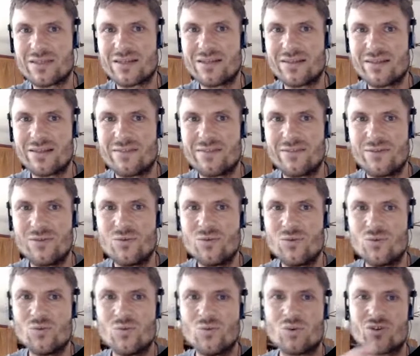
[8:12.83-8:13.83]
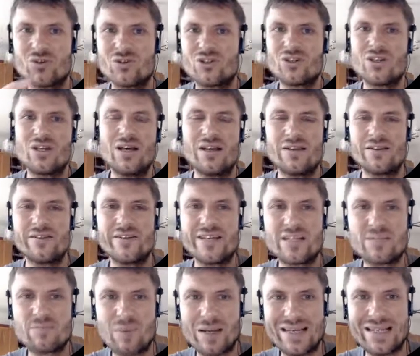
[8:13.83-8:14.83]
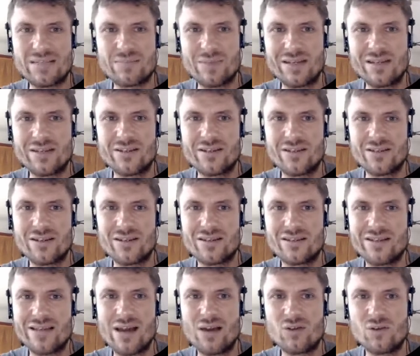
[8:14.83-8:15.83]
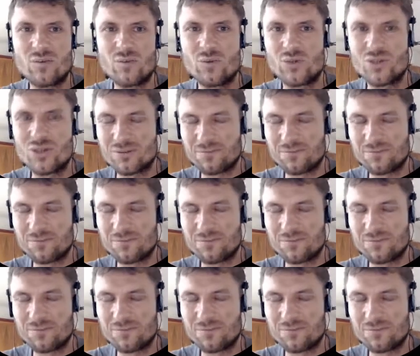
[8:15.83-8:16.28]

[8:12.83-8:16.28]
and if you want the displacement of the output